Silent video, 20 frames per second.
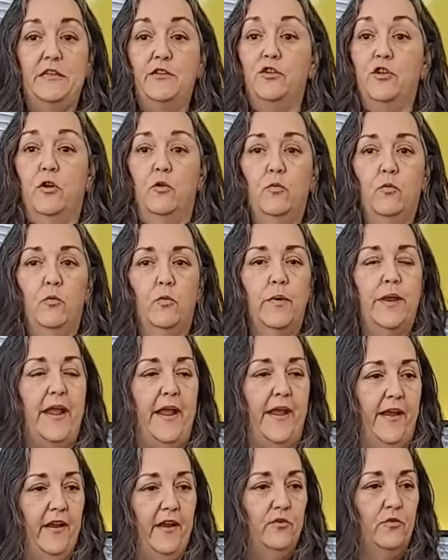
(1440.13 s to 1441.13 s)
don't
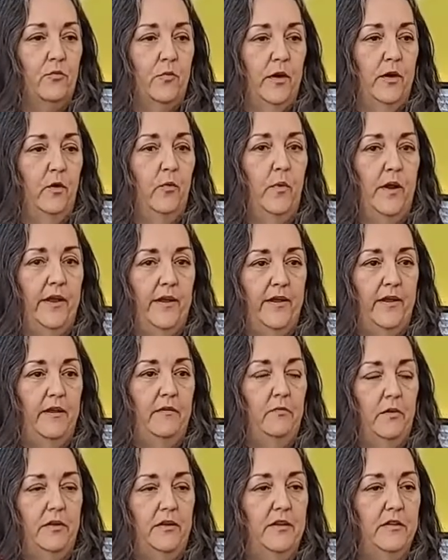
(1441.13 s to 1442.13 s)
react, run away,
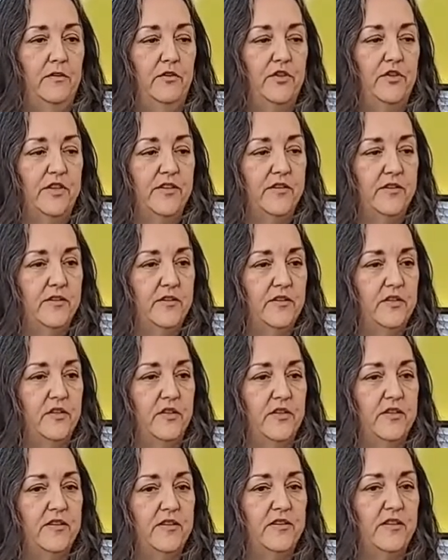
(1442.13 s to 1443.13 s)
just
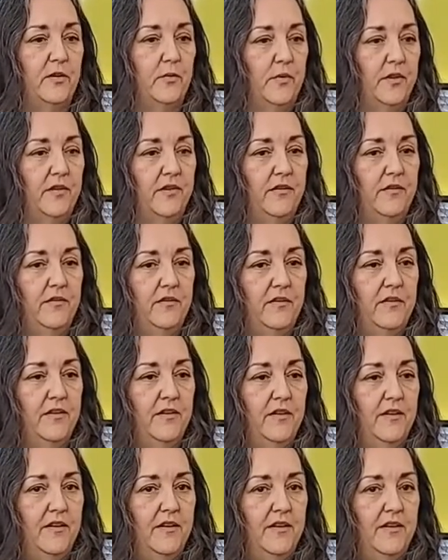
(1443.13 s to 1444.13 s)
sit with it
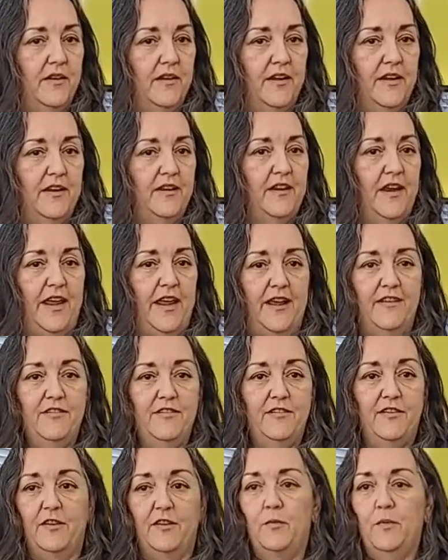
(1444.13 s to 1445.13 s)
and ask
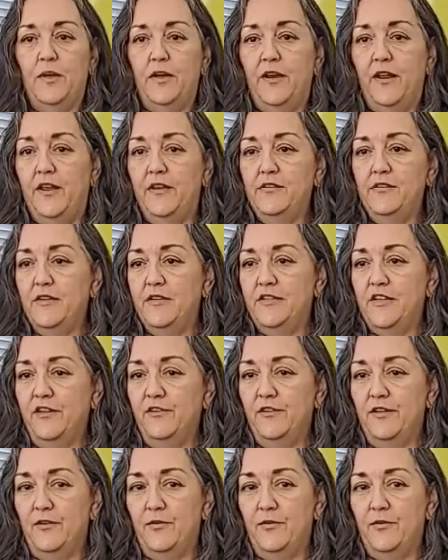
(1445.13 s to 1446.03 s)
it what it has to tell you.